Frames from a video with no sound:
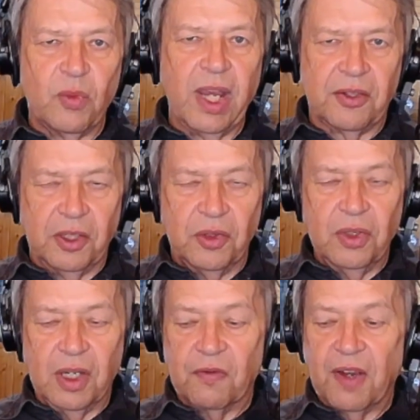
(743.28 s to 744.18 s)
So
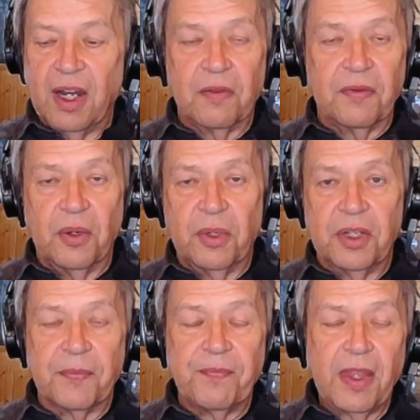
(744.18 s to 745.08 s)
you have
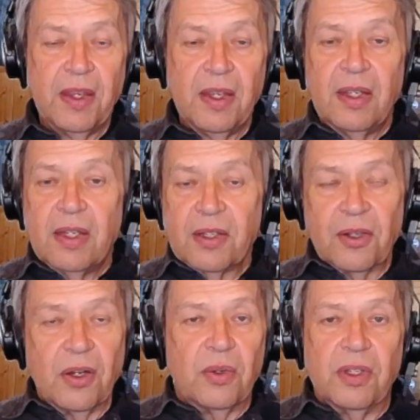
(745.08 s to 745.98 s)
these difficulties. There's
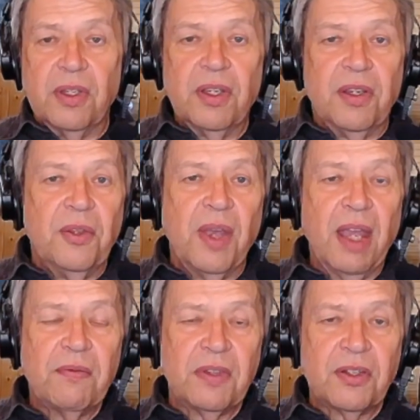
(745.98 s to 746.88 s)
some
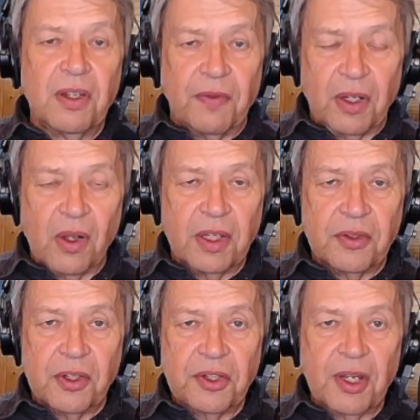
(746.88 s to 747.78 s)
neighbor maybe giving you
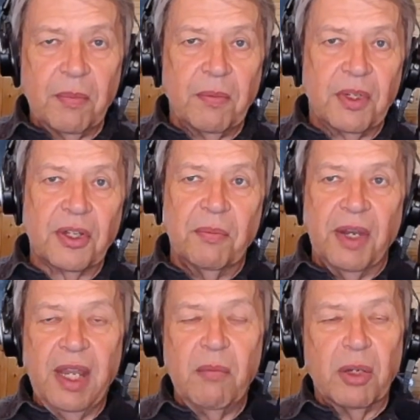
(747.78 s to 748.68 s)
trouble, or
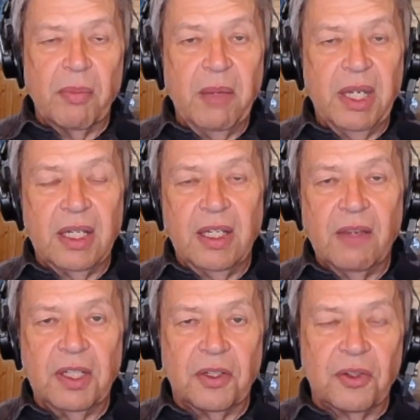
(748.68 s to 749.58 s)
maybe it's somebody at
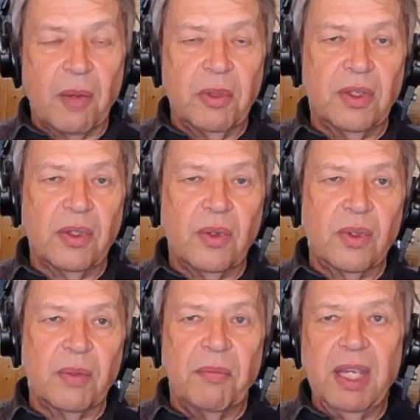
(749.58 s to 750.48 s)
church. Okay,
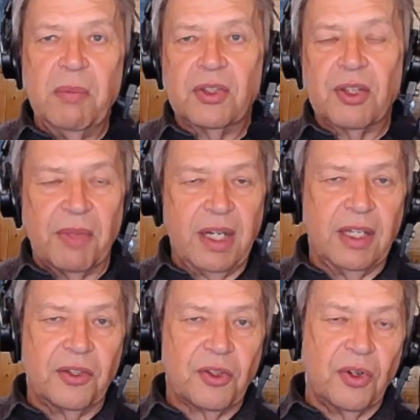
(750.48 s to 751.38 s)
probably a lot of people at
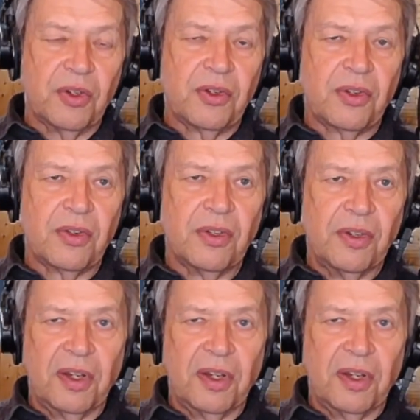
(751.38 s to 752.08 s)
church giving you trouble.